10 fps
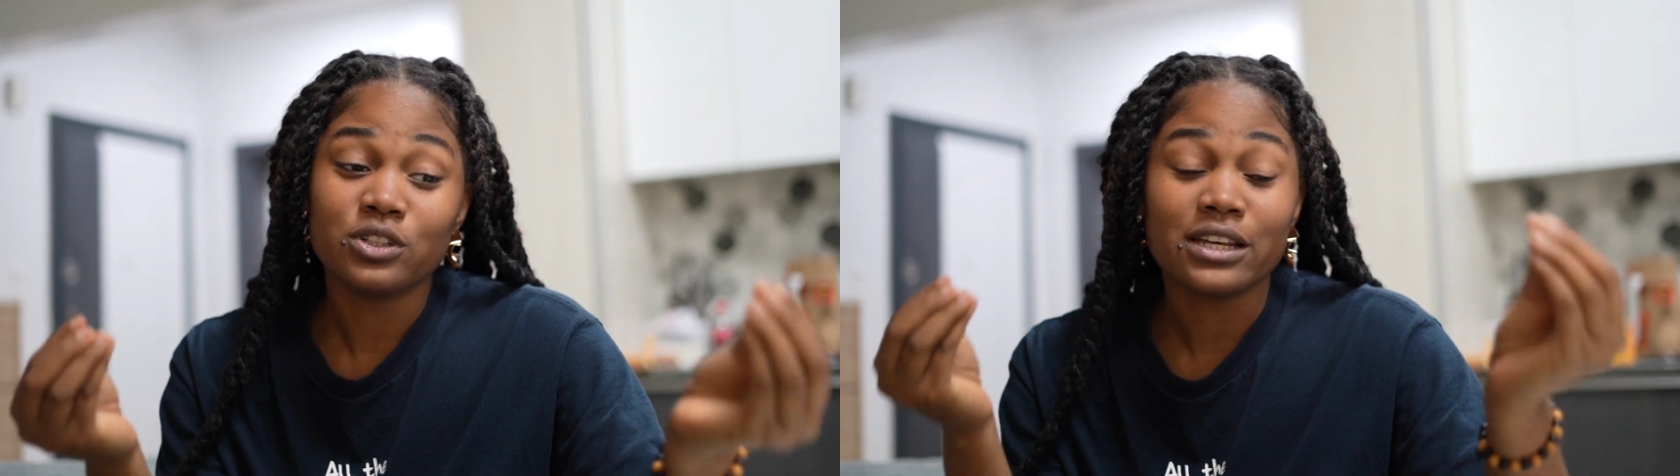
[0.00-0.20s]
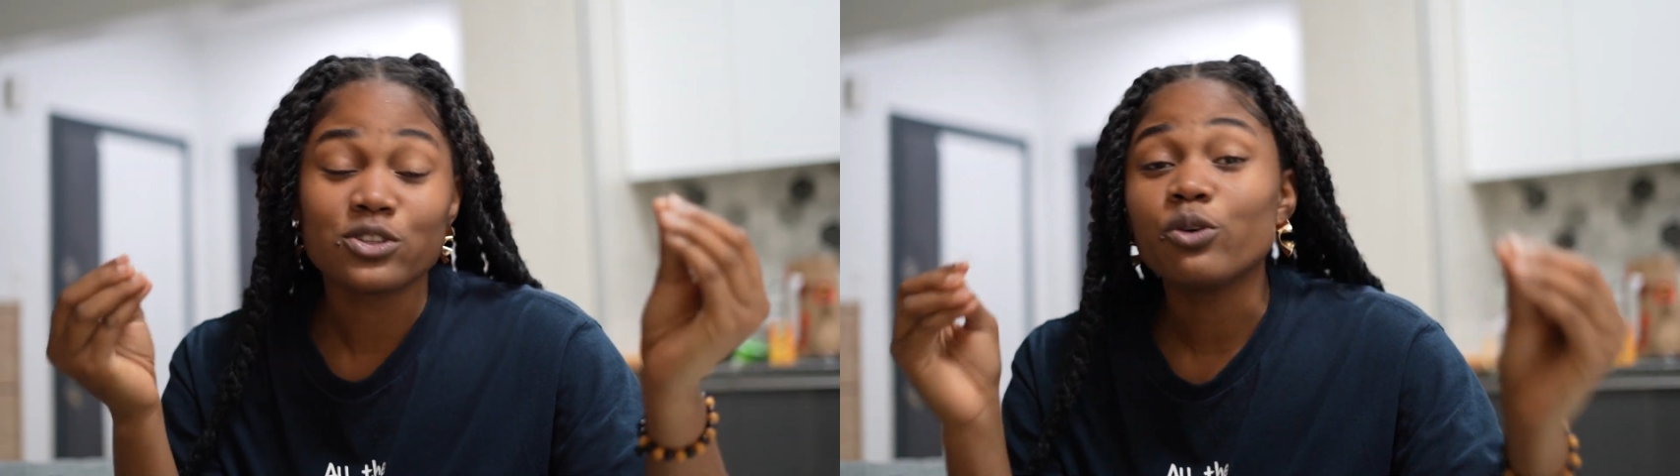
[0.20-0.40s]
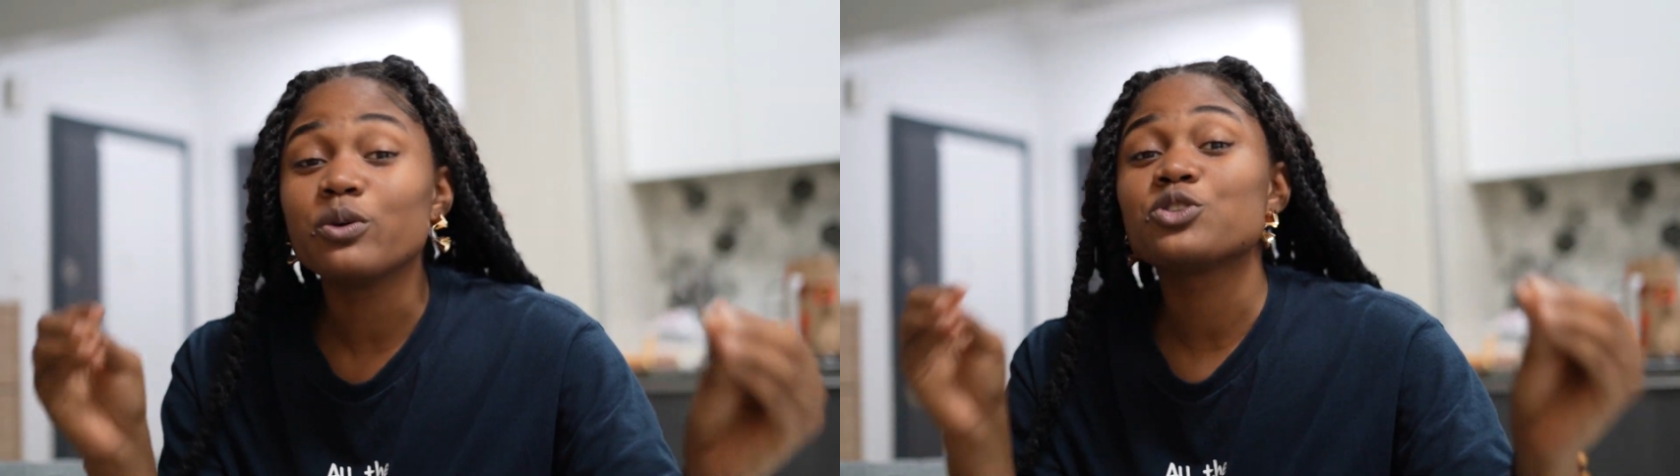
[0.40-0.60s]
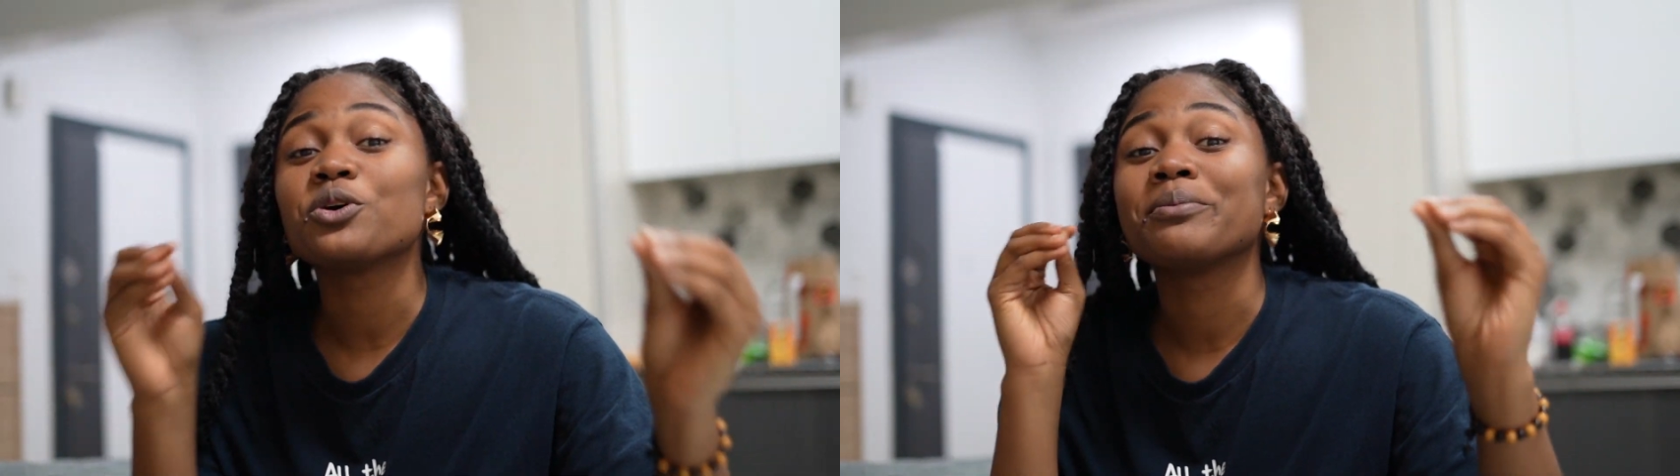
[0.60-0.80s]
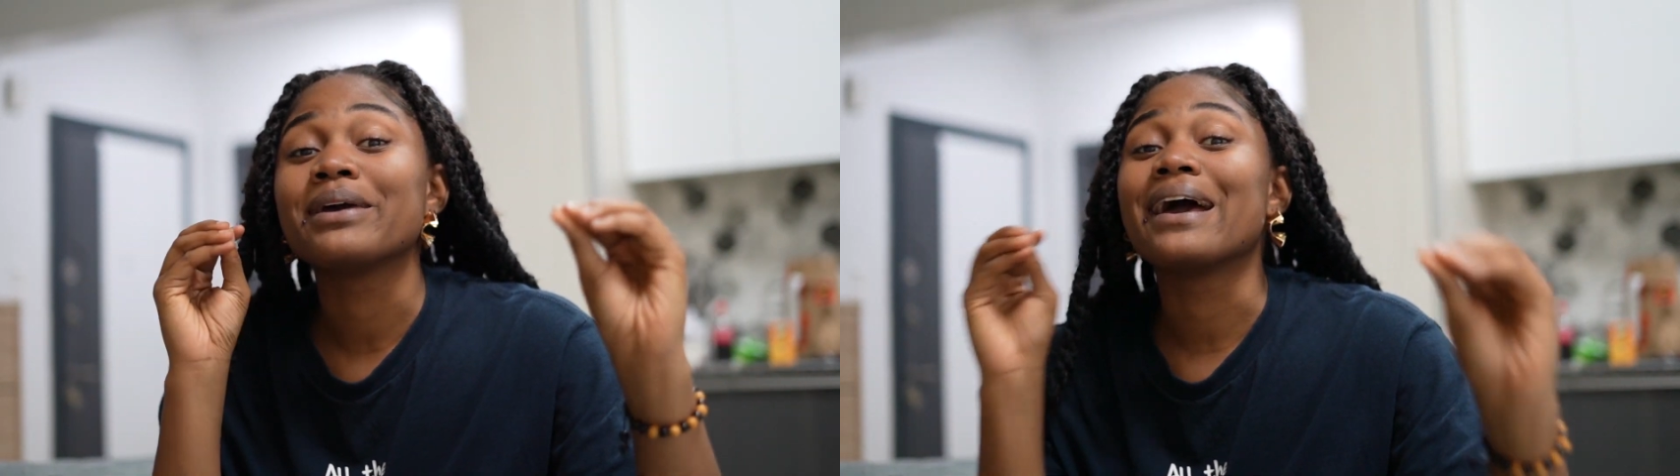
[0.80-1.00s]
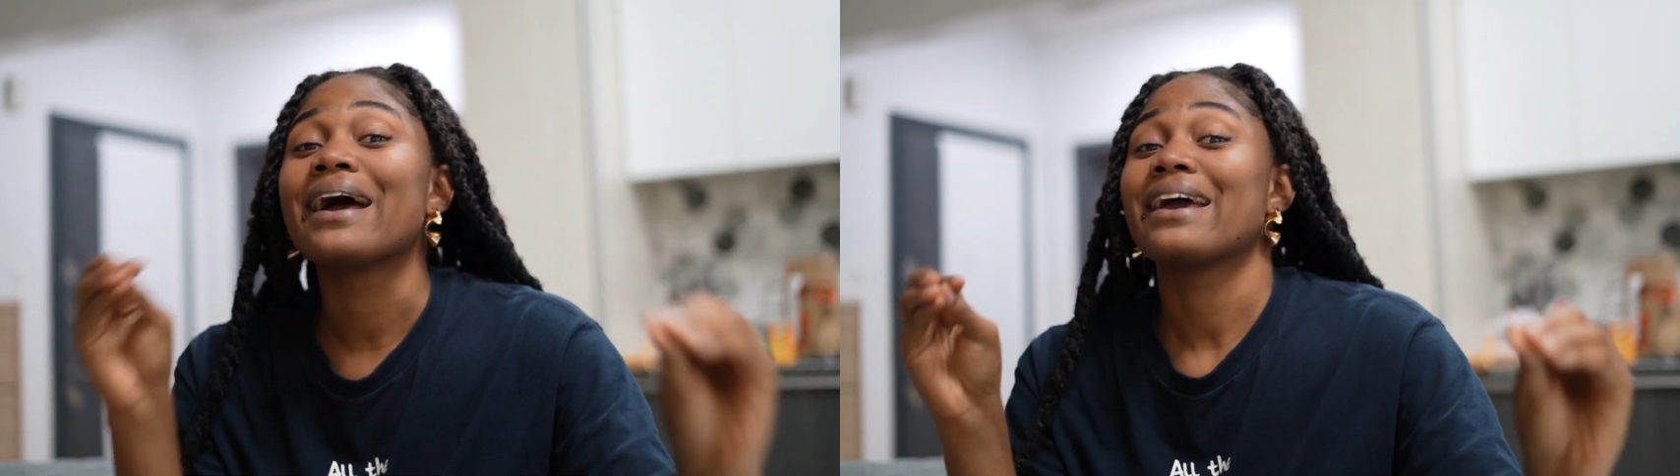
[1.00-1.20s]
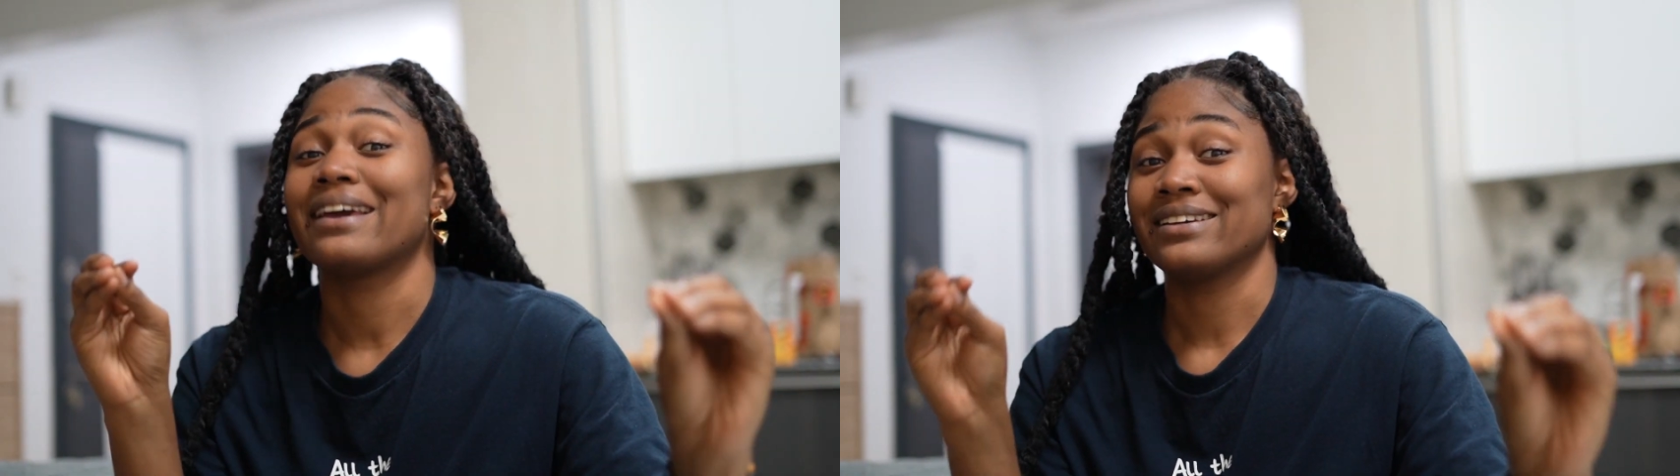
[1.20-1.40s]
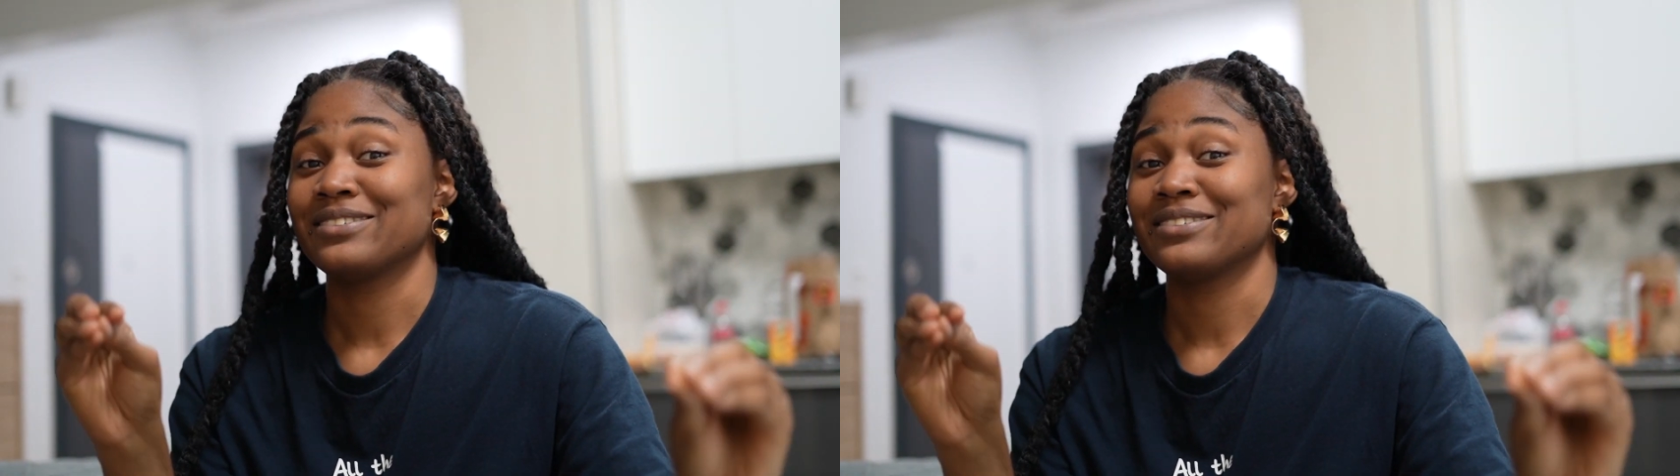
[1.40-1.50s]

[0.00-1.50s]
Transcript: there's always some guy,